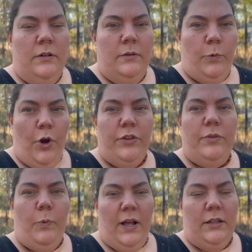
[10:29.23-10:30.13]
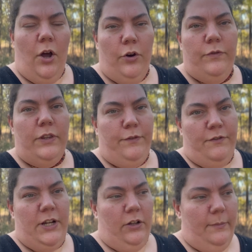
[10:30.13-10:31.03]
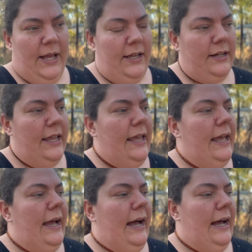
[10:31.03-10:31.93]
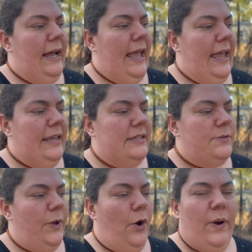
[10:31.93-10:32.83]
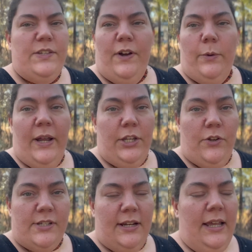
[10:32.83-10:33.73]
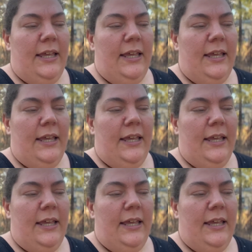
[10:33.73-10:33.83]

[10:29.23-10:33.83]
over the $50 mark, and we always find a way to use it.